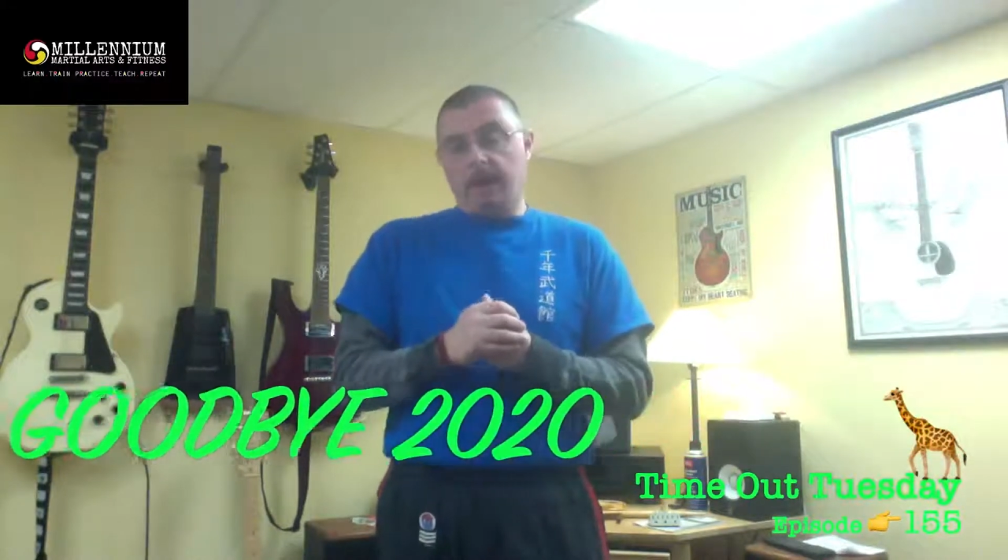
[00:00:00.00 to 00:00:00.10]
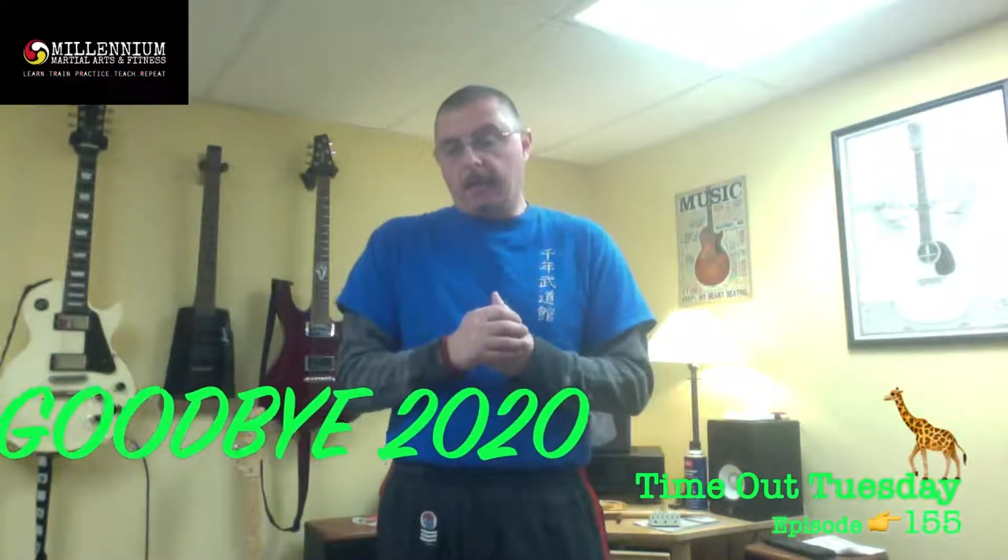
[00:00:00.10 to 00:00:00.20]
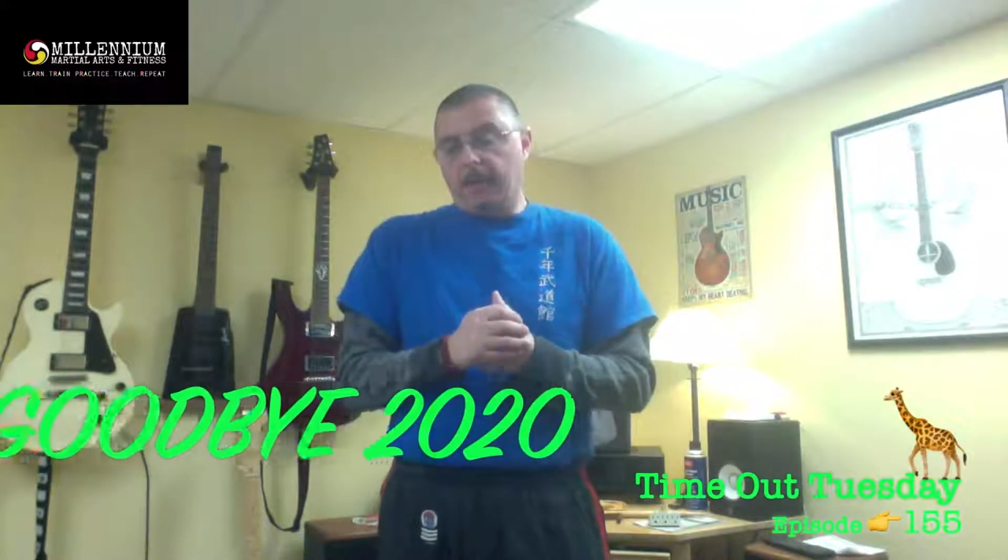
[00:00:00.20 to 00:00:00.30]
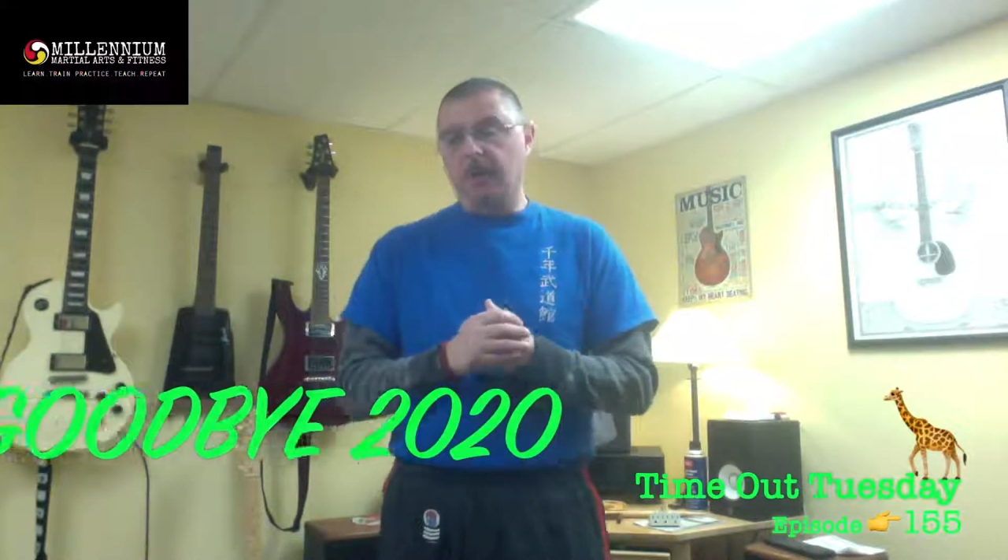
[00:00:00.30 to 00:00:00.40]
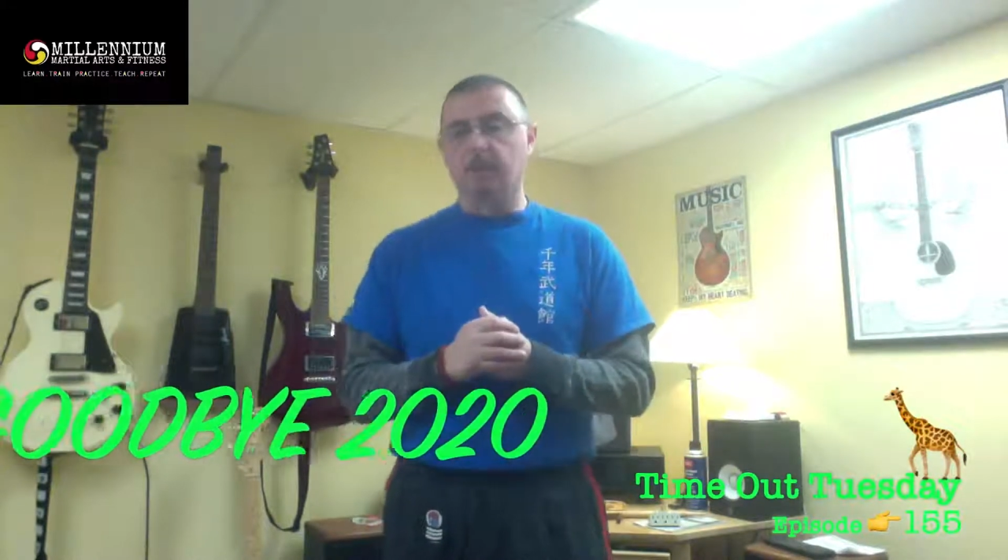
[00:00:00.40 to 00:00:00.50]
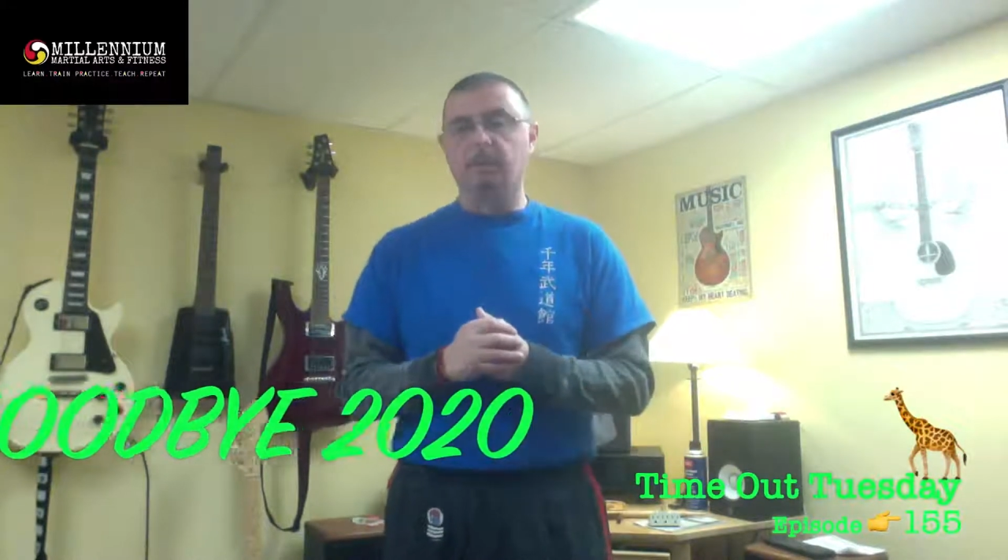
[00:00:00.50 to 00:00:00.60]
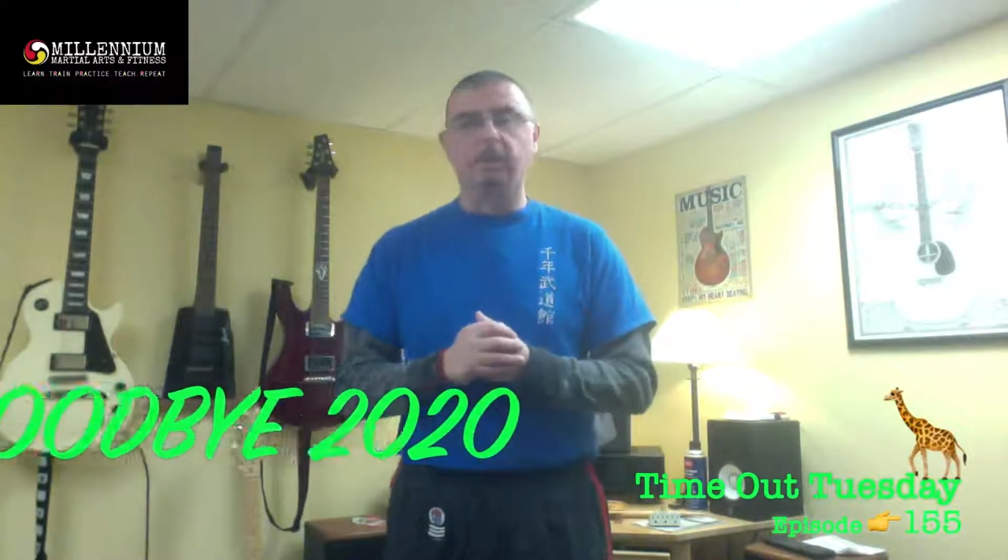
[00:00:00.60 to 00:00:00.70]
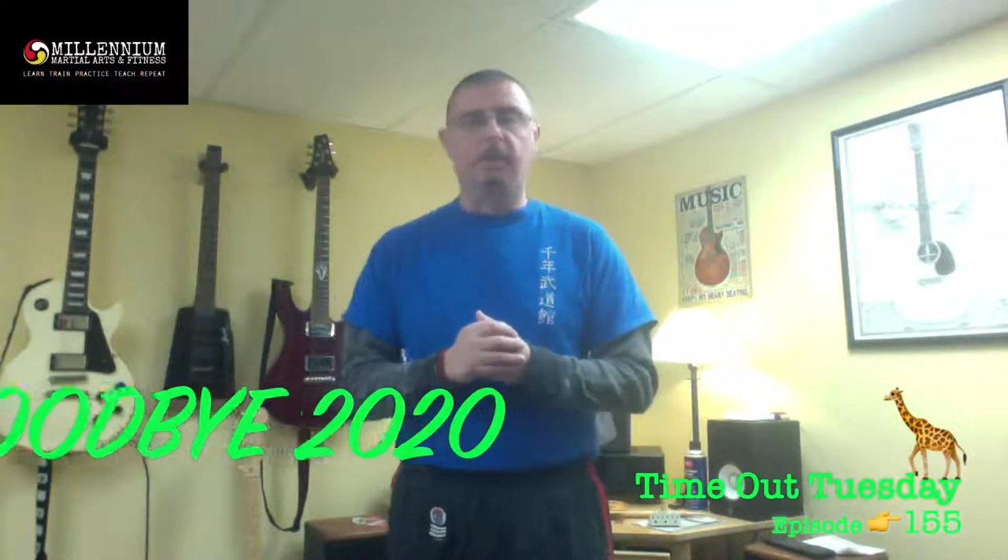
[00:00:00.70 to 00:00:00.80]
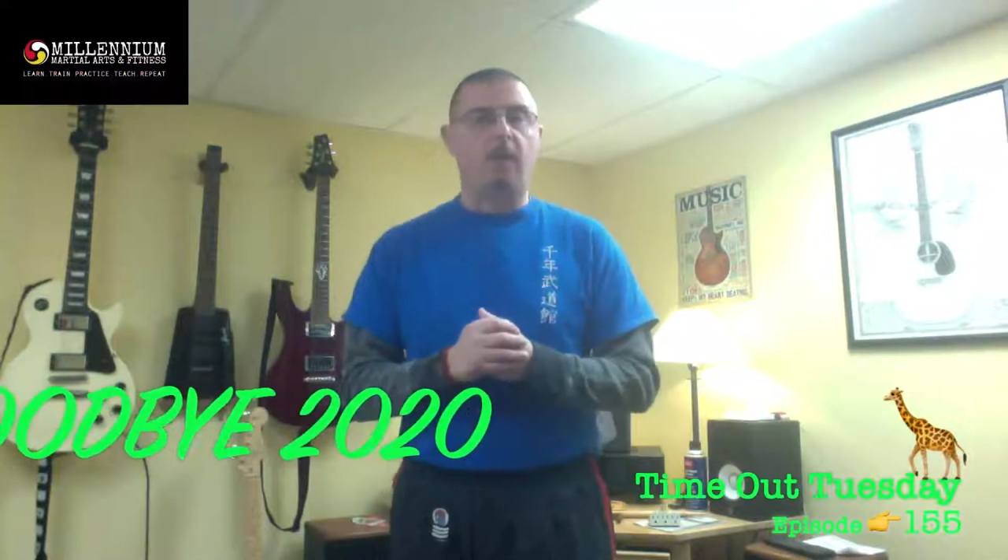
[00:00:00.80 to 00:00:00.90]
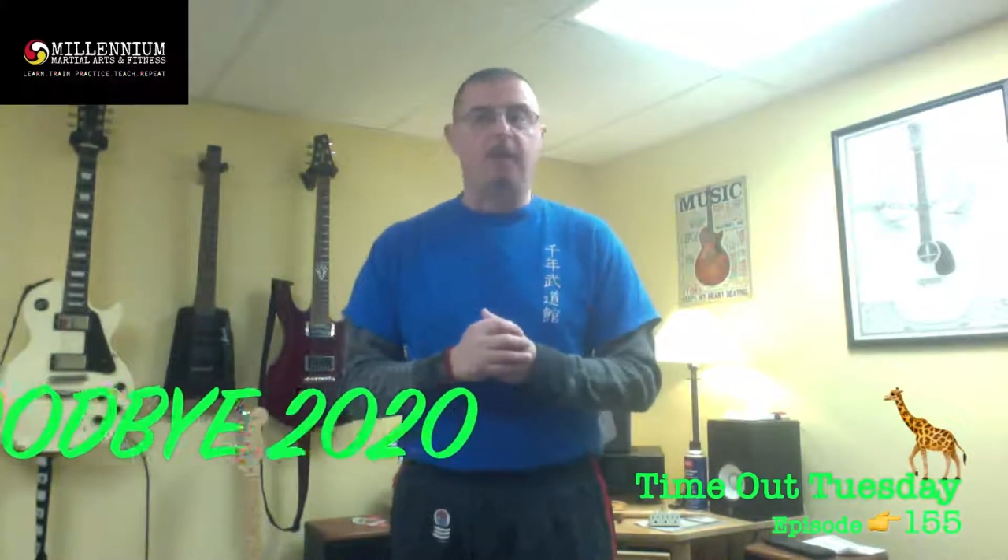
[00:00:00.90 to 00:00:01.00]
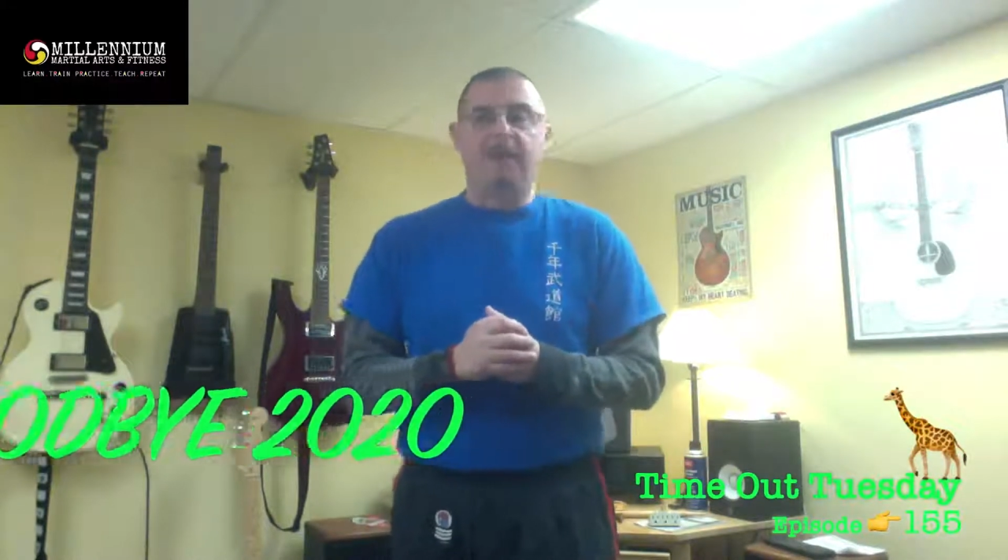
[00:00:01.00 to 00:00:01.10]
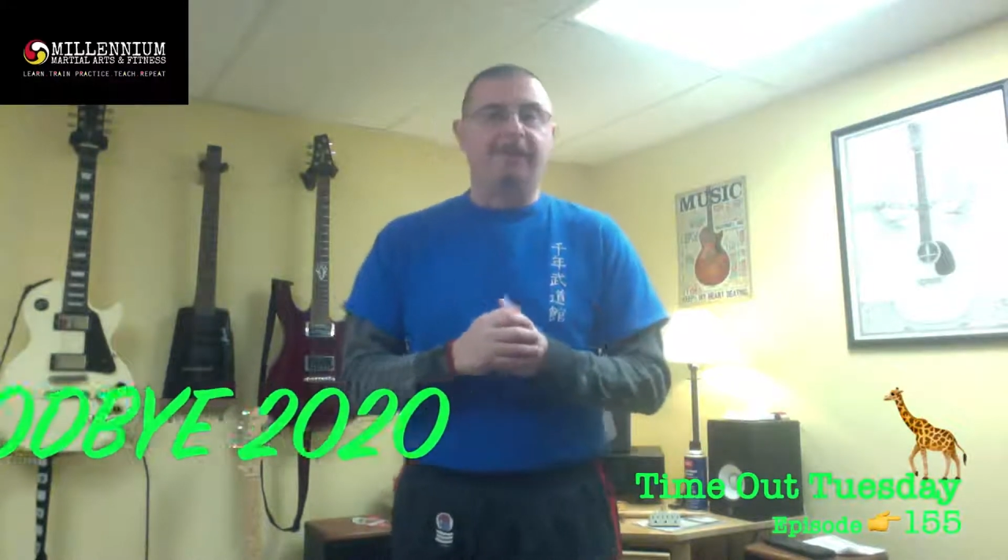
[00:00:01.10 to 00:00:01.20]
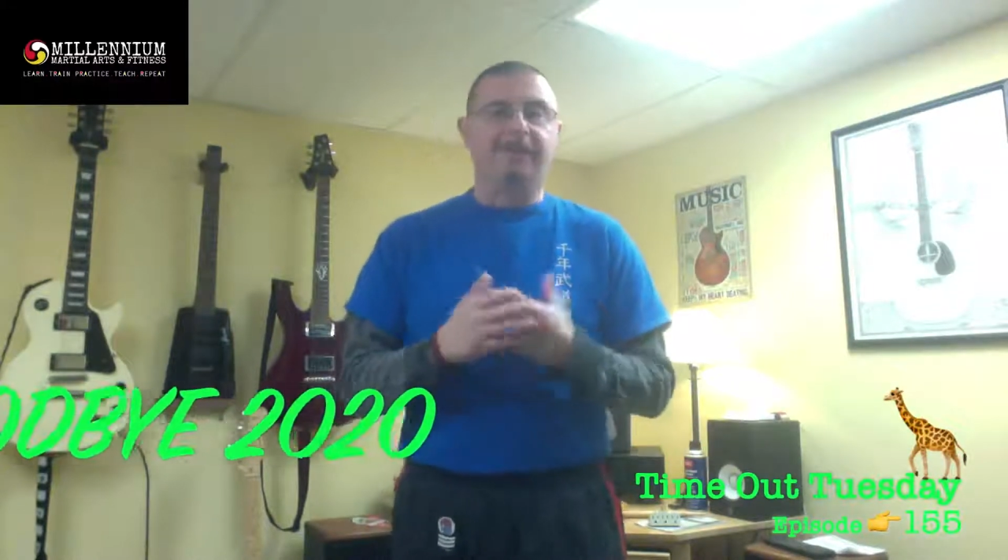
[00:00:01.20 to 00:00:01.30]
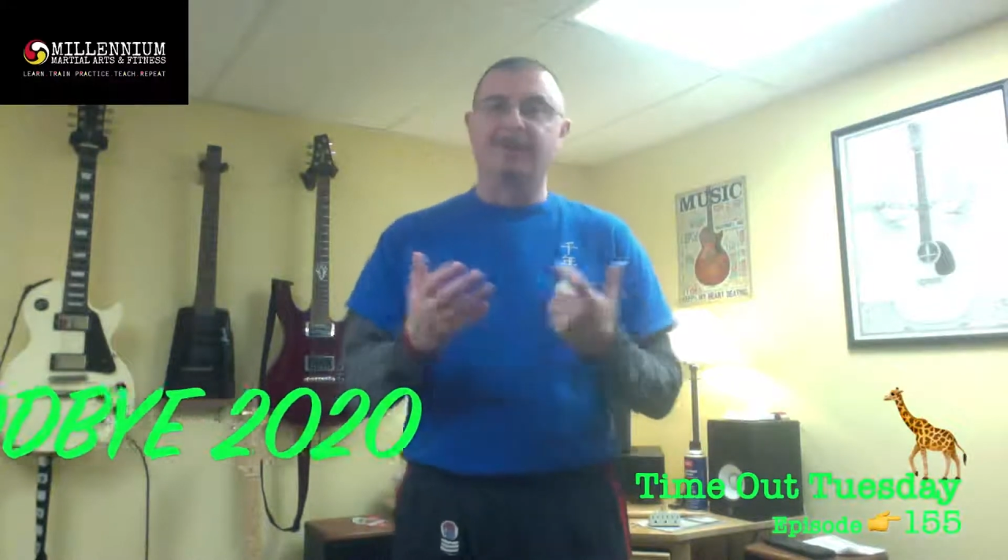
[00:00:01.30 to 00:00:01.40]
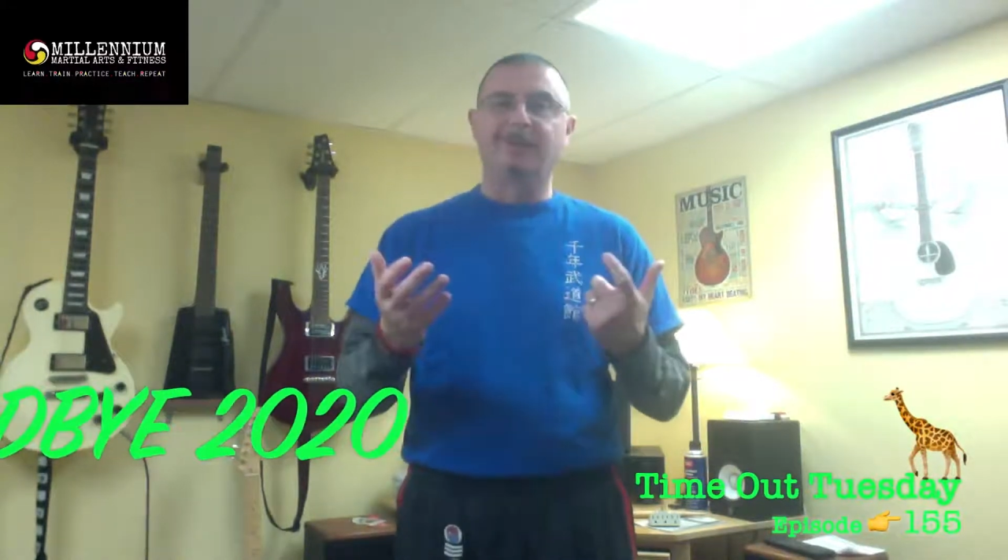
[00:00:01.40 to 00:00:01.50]
and I think it'll be
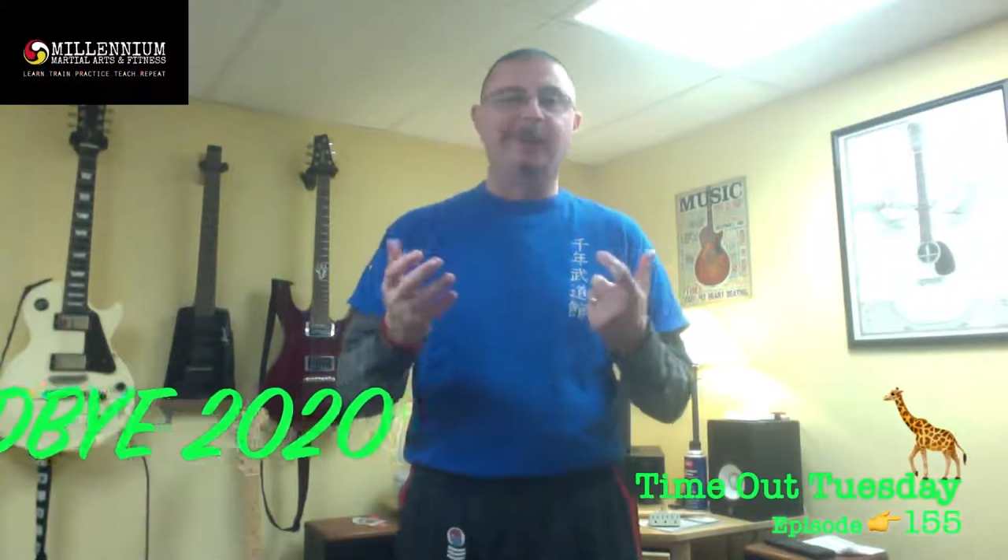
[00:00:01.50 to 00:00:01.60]
formative to a